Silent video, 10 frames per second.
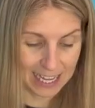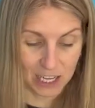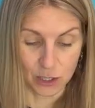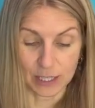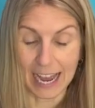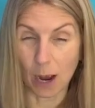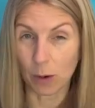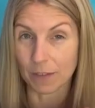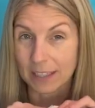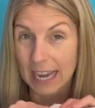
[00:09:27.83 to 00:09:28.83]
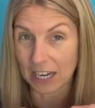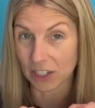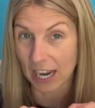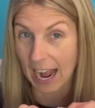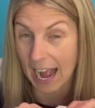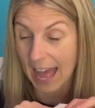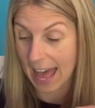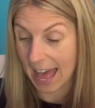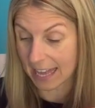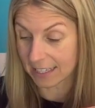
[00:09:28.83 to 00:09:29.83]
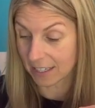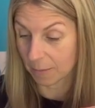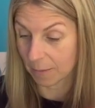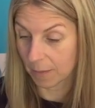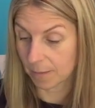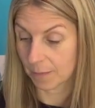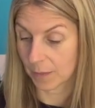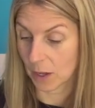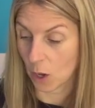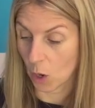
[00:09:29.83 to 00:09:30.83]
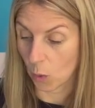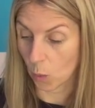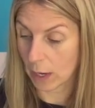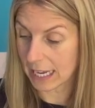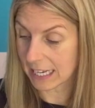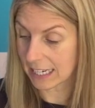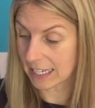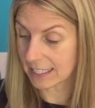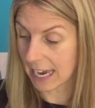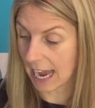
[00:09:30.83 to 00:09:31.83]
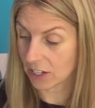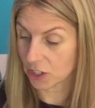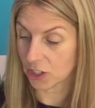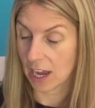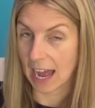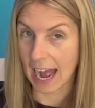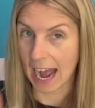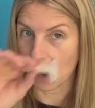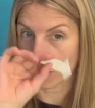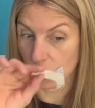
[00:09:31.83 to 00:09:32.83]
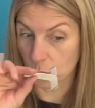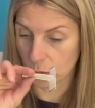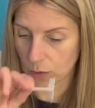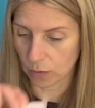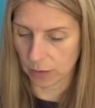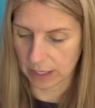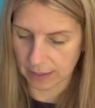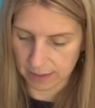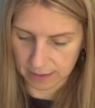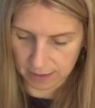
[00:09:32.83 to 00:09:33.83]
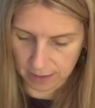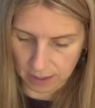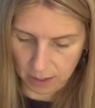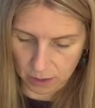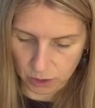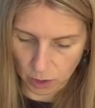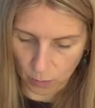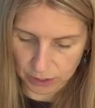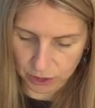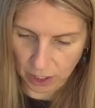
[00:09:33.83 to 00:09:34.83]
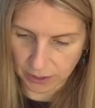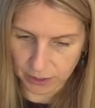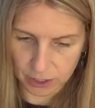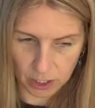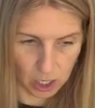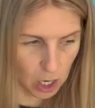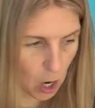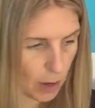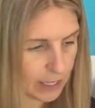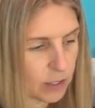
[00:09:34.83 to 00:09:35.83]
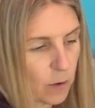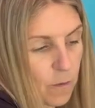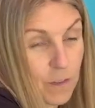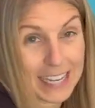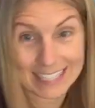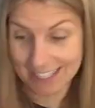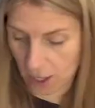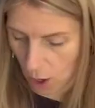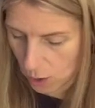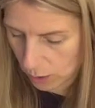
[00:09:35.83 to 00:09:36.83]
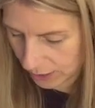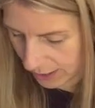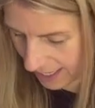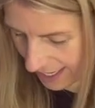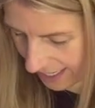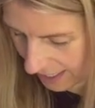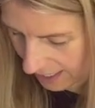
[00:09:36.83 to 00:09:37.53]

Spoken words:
So now we've attached our head, we can attach our dorsal fins. So we're just going to fix those